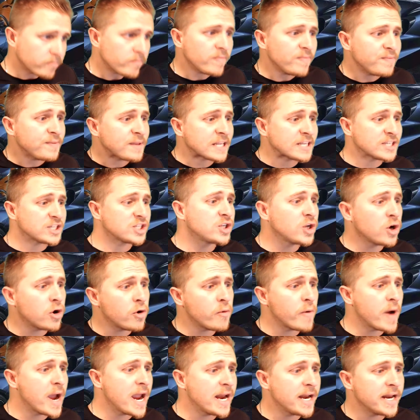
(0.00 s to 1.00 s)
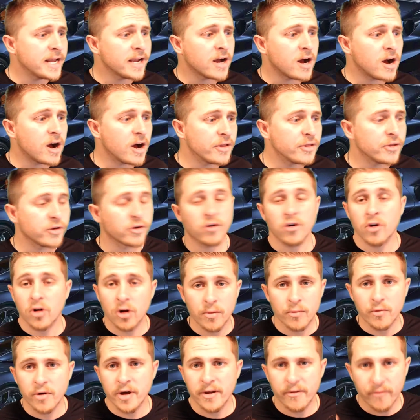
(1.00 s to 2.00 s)
Still waiting on the curb
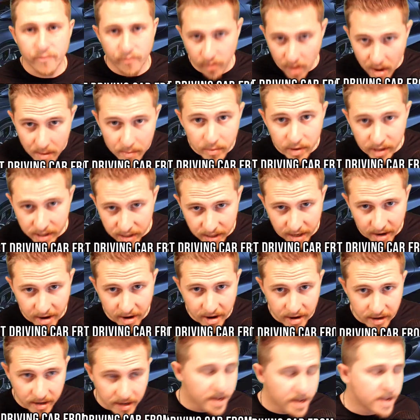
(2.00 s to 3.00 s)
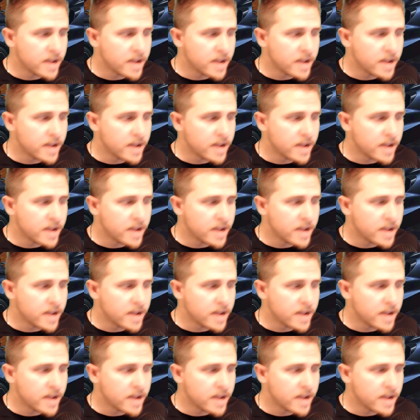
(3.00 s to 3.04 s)
weight from McLaren,